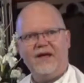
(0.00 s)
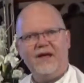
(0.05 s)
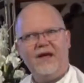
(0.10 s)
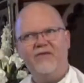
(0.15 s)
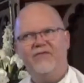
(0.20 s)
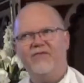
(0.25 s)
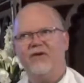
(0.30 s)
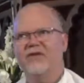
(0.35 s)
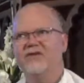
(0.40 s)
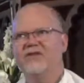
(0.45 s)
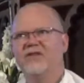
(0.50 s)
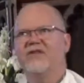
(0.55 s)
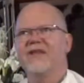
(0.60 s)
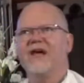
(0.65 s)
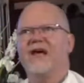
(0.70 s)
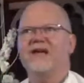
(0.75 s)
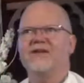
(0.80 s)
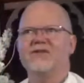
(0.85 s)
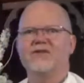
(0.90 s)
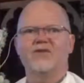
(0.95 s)
And, folks,
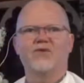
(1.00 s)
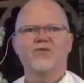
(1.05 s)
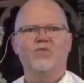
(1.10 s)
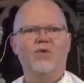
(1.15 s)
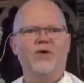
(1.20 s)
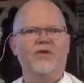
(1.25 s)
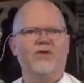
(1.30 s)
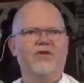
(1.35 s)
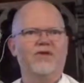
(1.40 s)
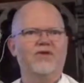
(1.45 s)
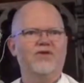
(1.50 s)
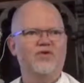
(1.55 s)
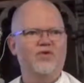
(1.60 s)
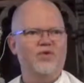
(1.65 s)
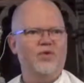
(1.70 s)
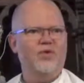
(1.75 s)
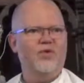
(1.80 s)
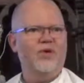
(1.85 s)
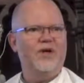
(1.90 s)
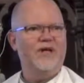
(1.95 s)
that's what this
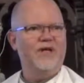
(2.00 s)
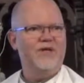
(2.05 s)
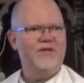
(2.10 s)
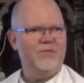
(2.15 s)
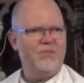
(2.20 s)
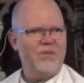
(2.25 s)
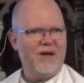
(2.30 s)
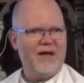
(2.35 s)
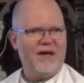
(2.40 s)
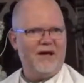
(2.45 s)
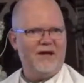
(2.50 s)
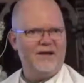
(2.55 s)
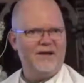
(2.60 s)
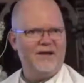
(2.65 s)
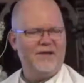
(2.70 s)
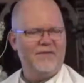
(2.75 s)
story is about